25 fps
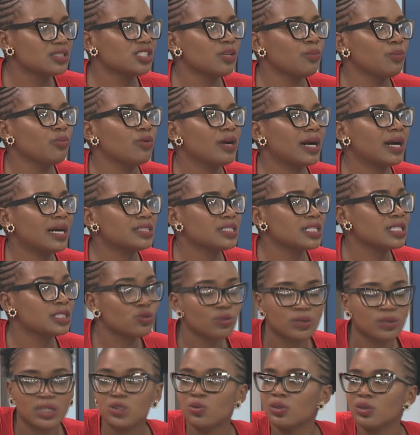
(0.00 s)
Chebukati
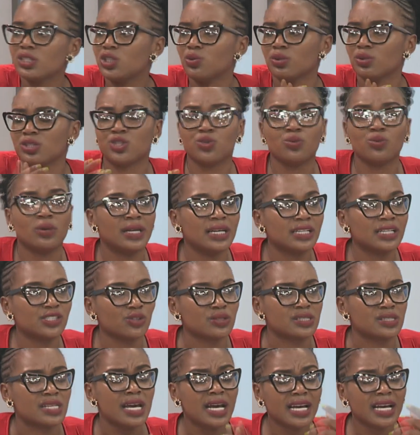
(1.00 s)
to the 2022
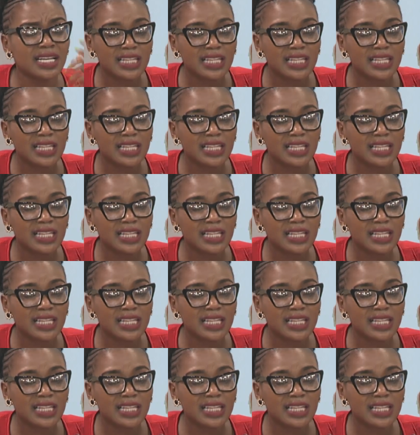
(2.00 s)
elections.